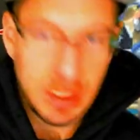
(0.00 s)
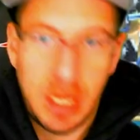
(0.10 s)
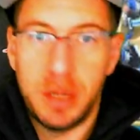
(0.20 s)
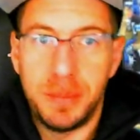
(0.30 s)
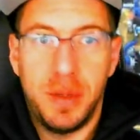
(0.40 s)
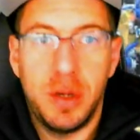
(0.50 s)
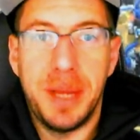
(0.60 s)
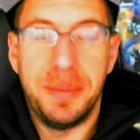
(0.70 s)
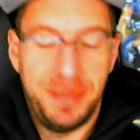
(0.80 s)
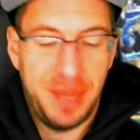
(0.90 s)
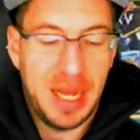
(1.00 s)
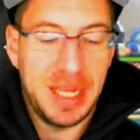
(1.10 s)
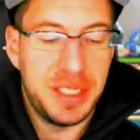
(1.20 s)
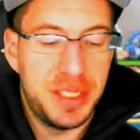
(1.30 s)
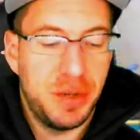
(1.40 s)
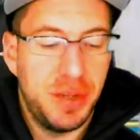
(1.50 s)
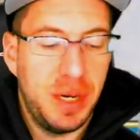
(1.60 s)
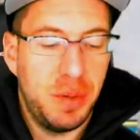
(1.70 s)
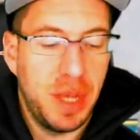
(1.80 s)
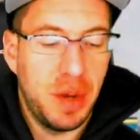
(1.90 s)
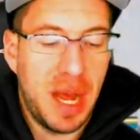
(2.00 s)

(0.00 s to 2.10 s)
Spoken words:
Oh, okay. So there we go.